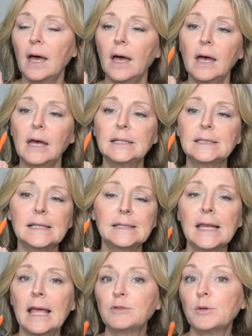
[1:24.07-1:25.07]
uh, it
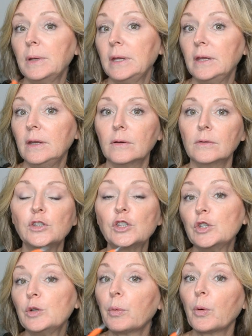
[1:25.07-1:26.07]
doesn't have to be
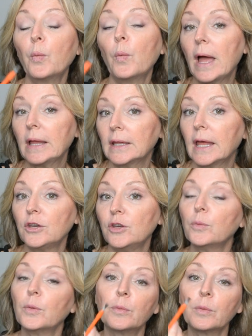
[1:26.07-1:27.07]
super wet like
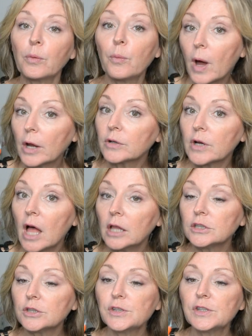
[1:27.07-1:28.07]
you would with
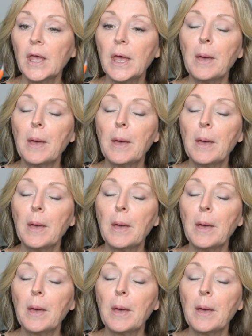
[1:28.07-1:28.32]
watercolors,